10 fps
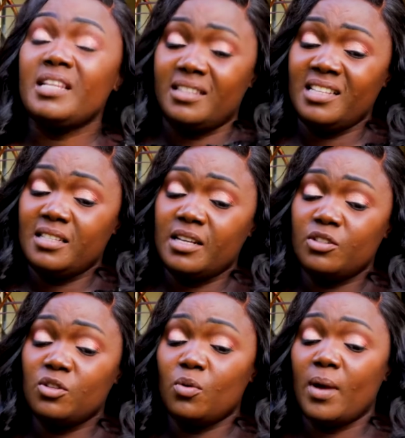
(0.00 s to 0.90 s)
This is the
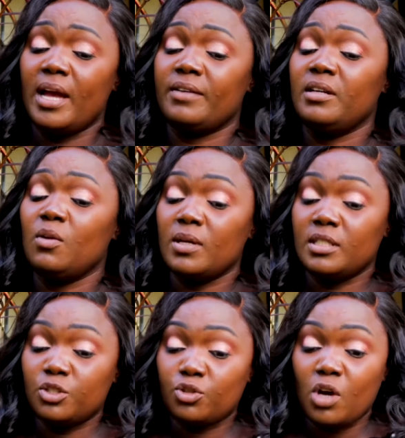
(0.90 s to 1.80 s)
reason why I really
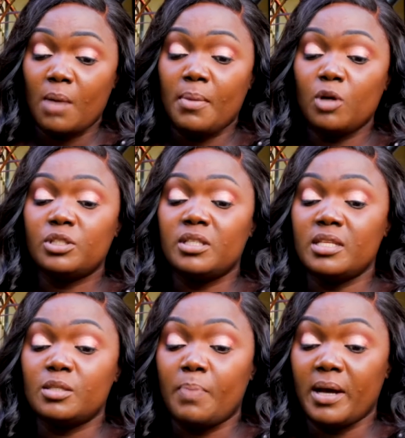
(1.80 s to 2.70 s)
wanted to talk about
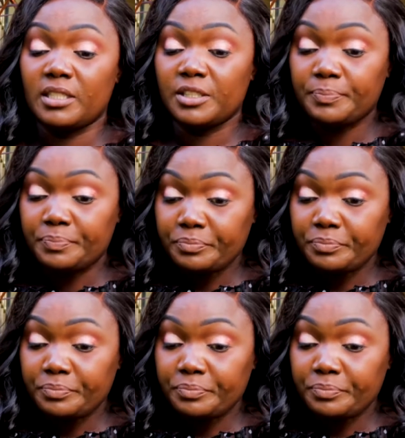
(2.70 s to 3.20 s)
this part.